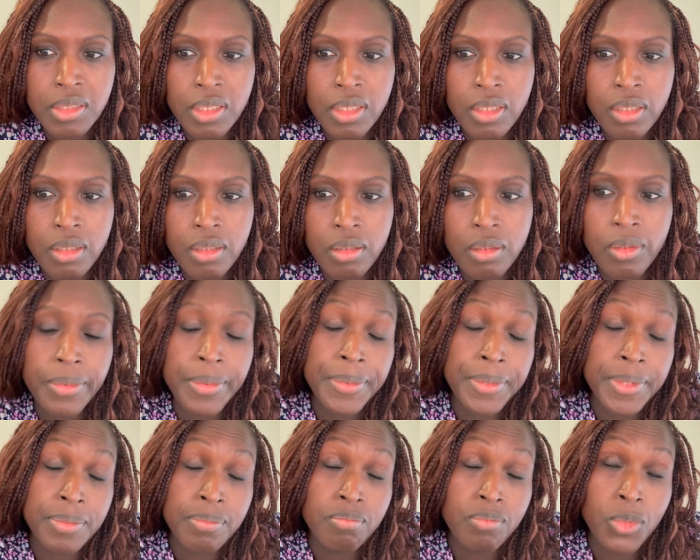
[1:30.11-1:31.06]

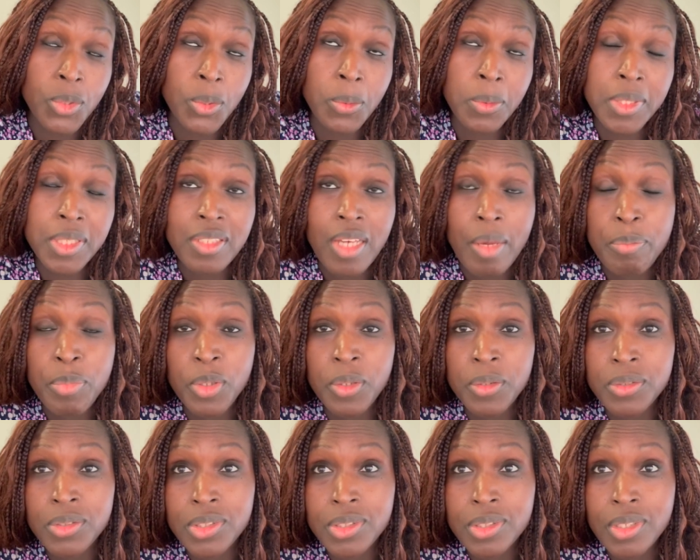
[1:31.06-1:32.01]
it
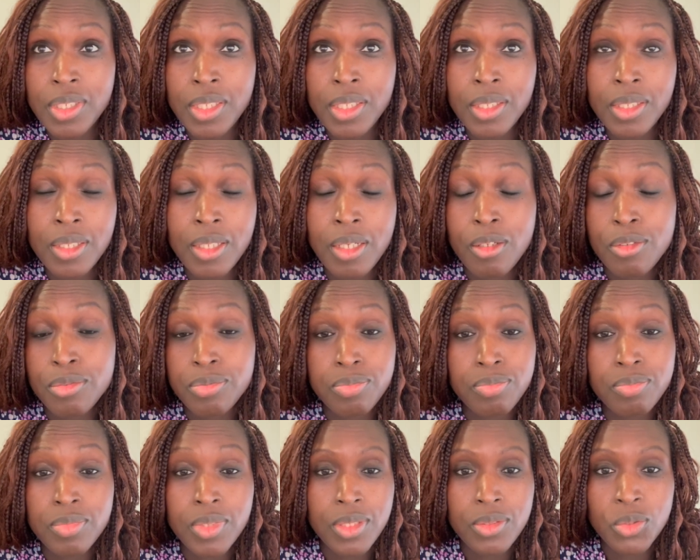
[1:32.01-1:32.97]
happens
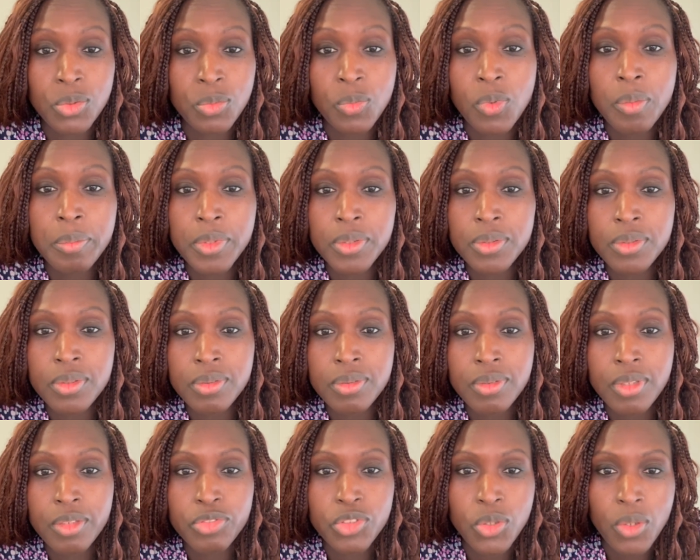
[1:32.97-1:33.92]
to
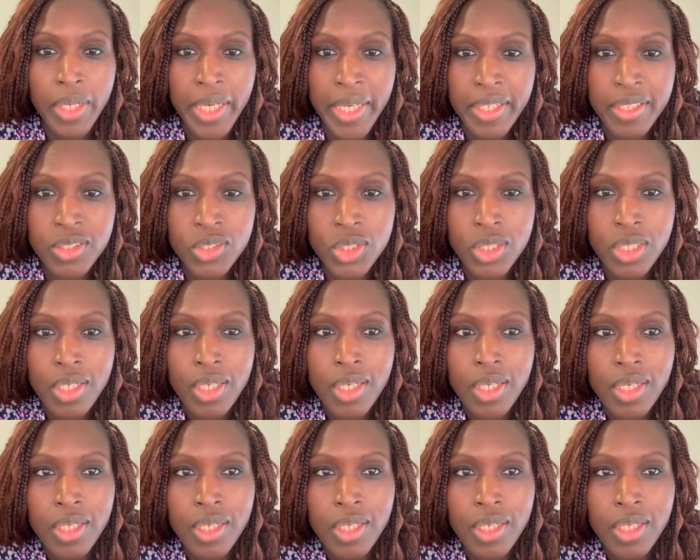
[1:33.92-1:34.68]
women of your age,